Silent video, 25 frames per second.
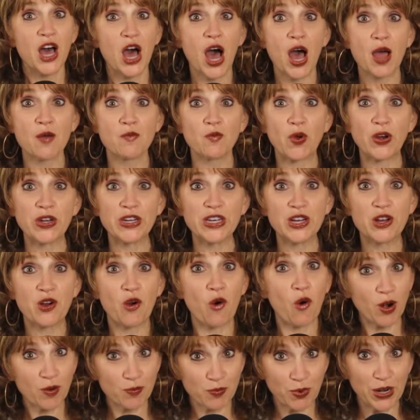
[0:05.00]
I'm Wendy
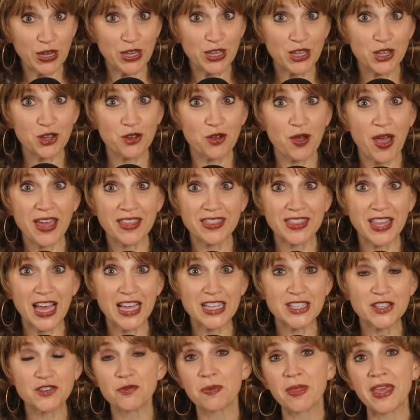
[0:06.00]
Corr, bringing you
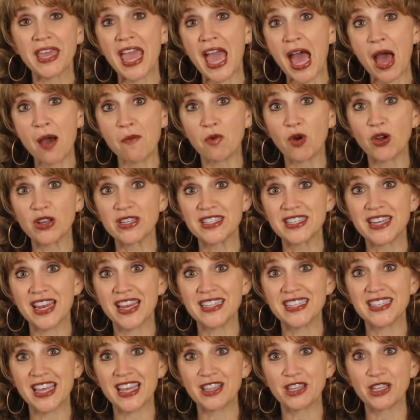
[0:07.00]
headlines from the Cowboy
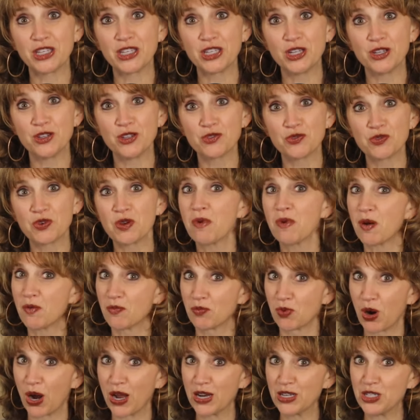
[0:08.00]
State Daily Newsroom,
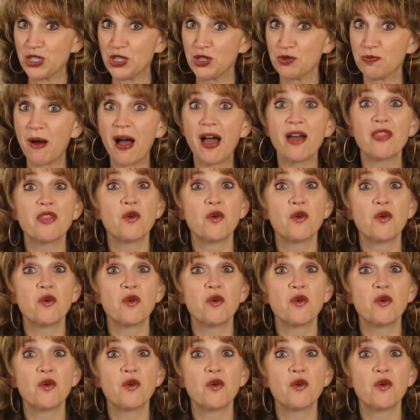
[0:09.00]
brought to you by the